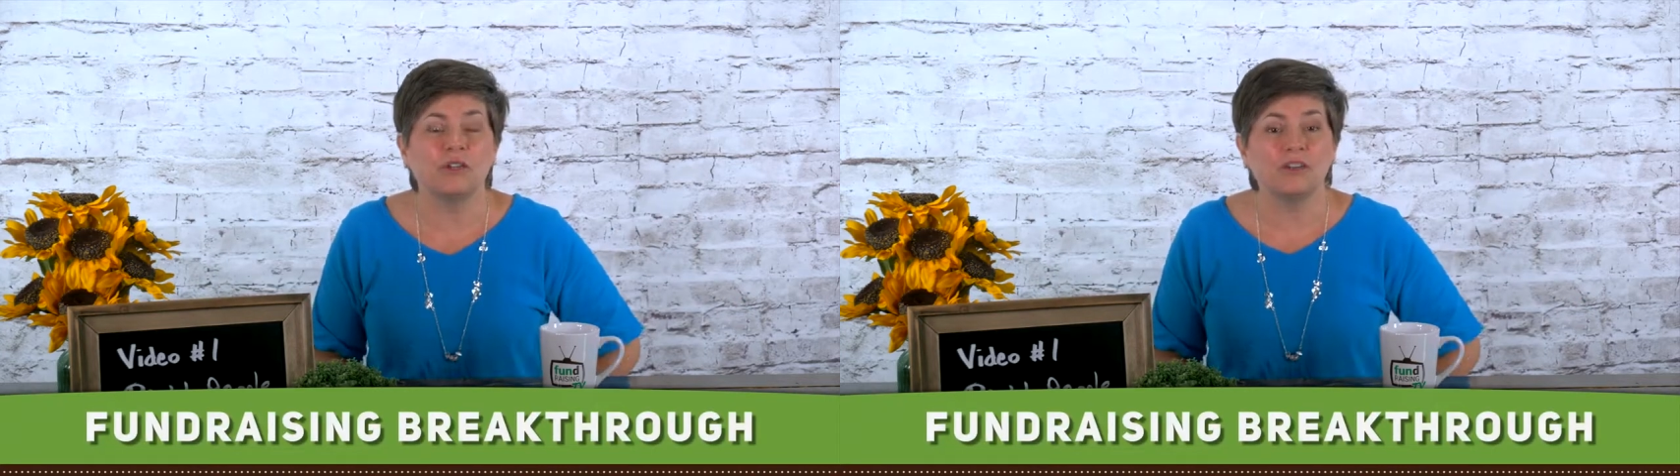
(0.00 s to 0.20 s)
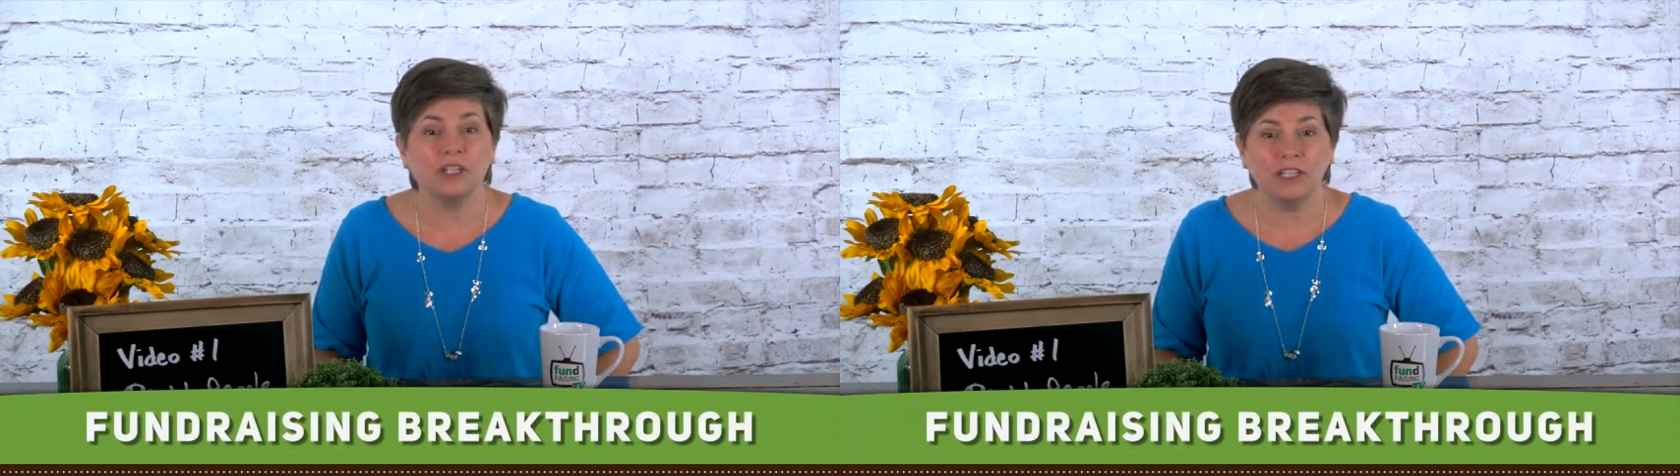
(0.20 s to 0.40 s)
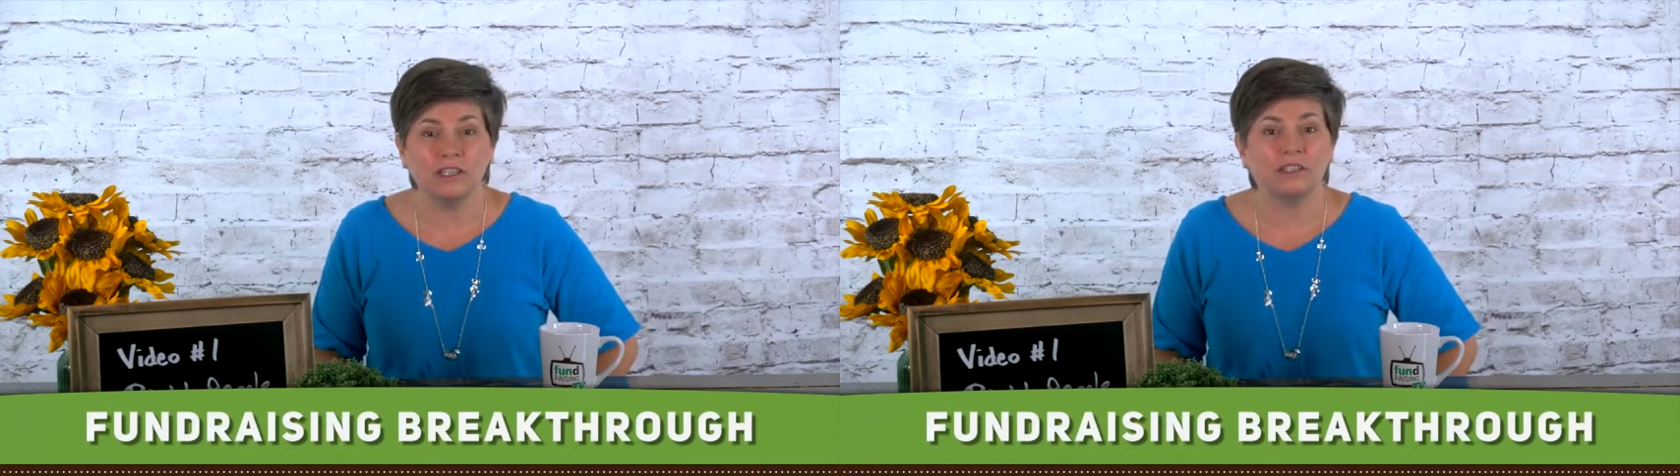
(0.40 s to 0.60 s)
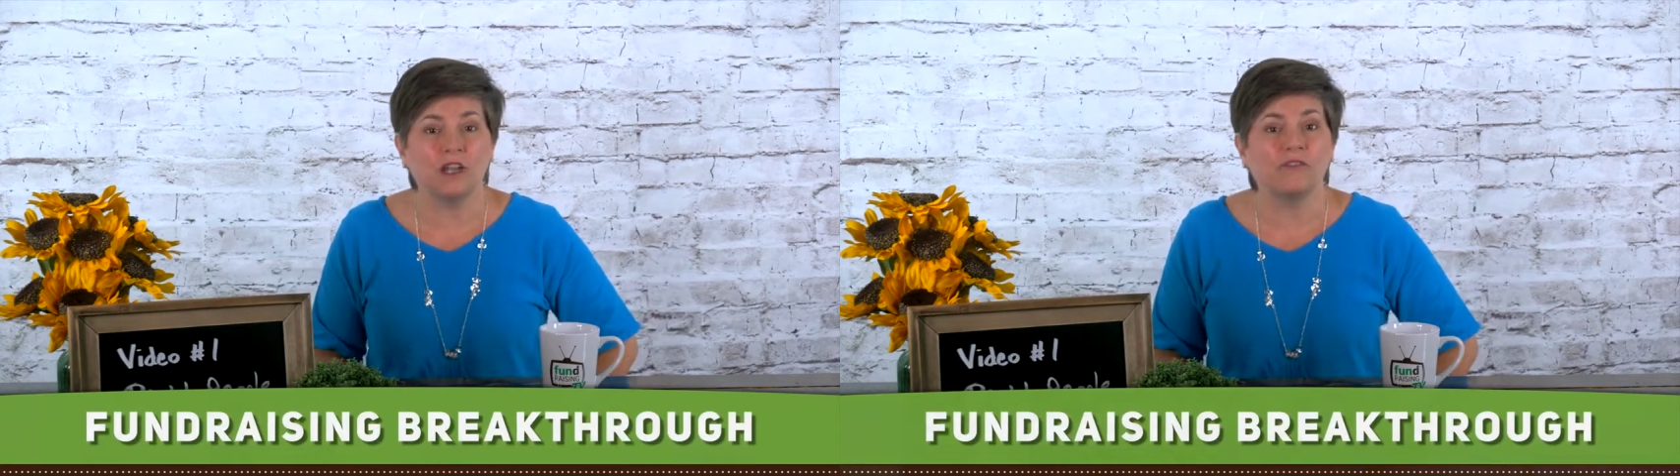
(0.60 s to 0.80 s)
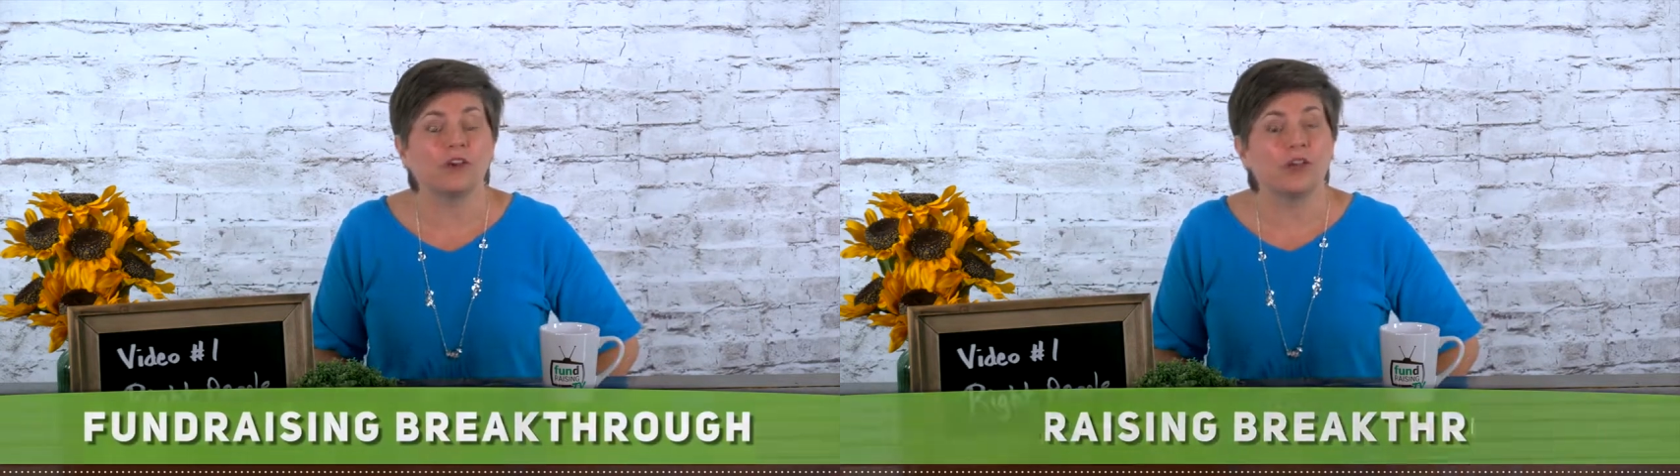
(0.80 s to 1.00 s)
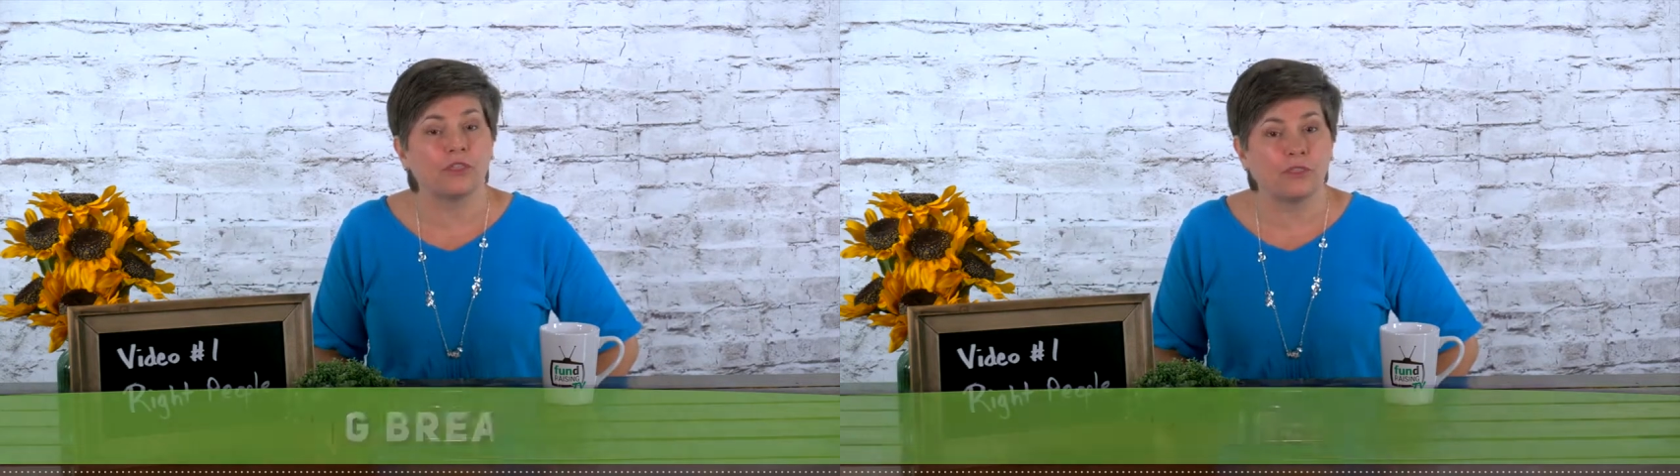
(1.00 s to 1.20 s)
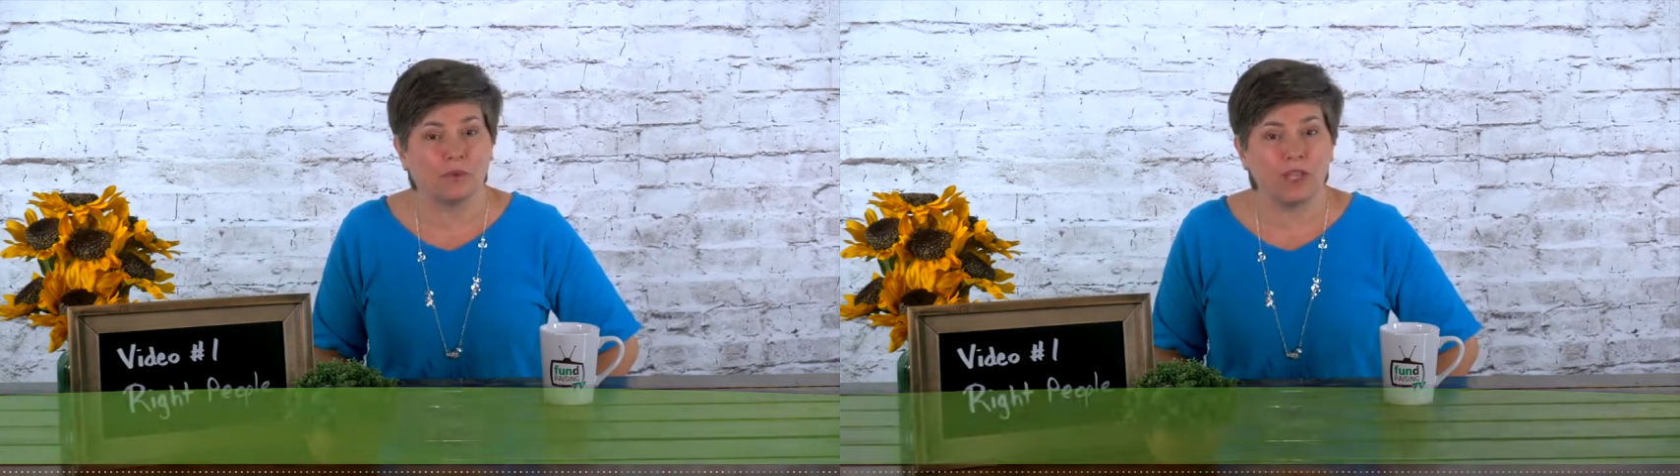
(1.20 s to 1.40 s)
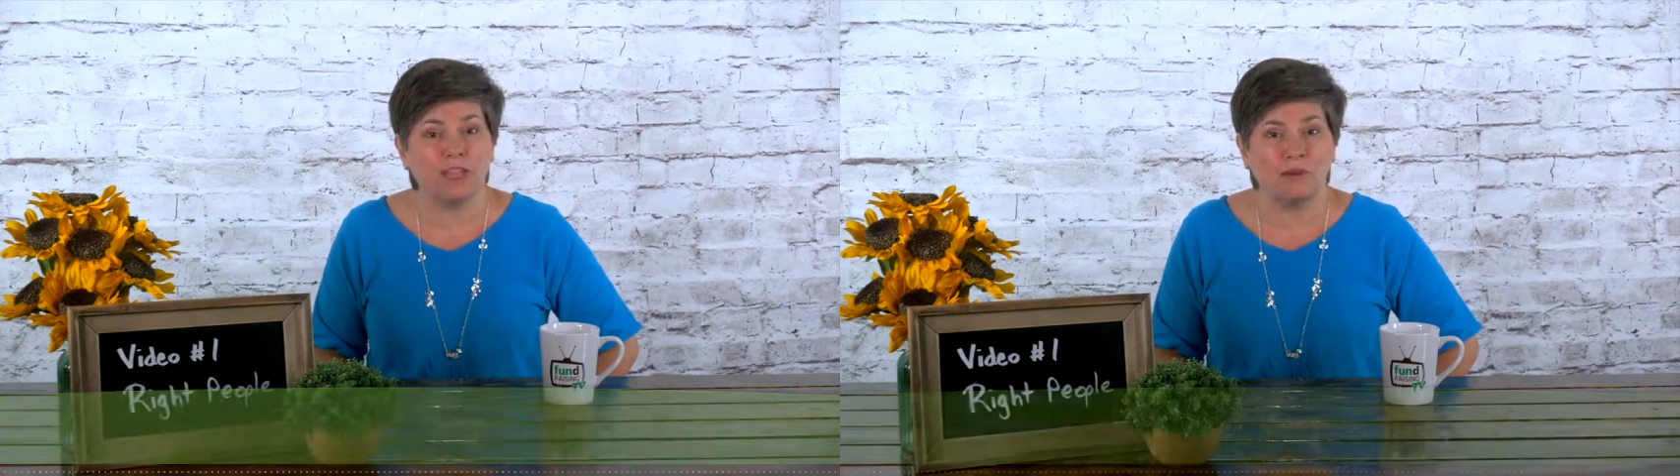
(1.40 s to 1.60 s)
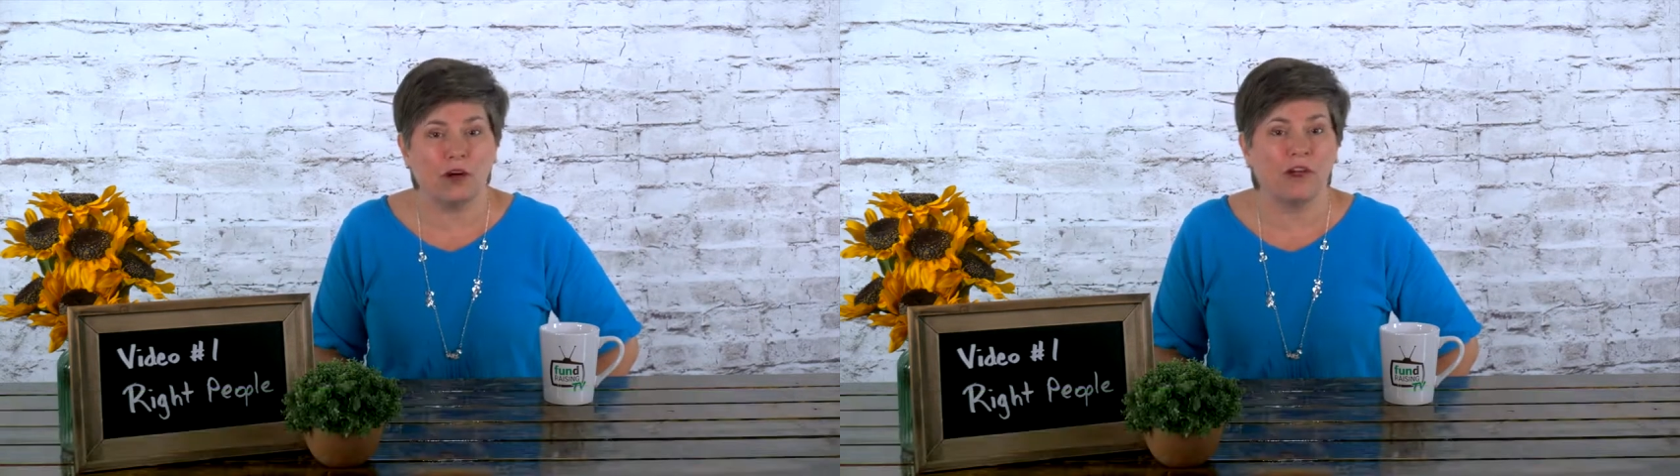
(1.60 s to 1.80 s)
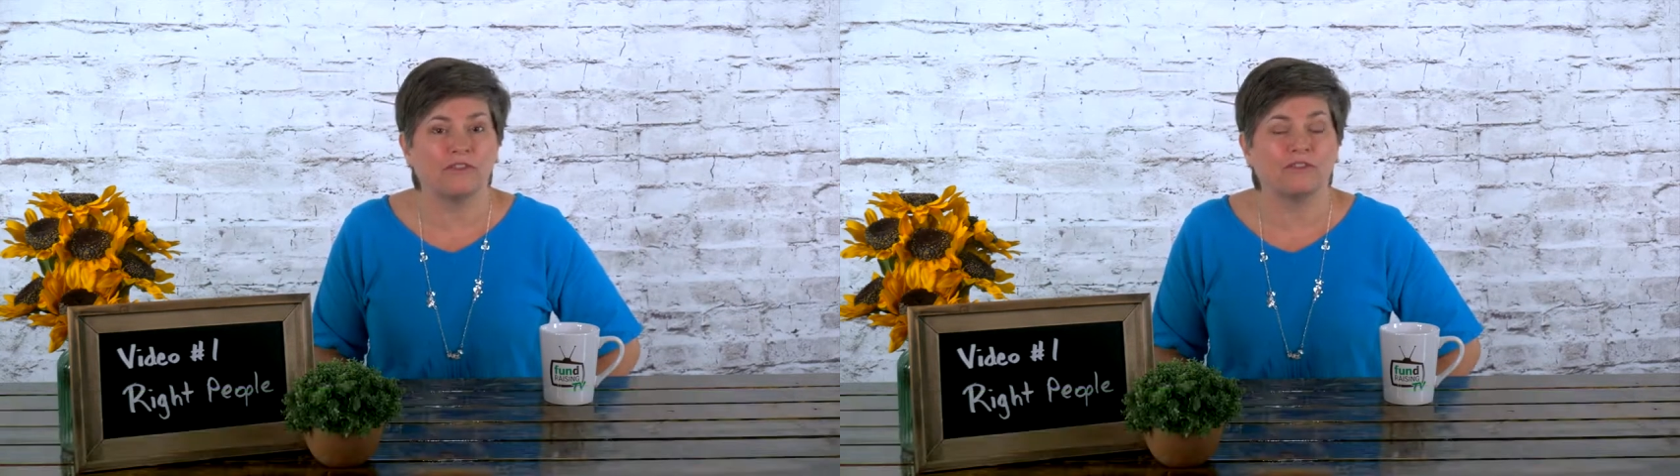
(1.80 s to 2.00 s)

you're going to discover a 3-part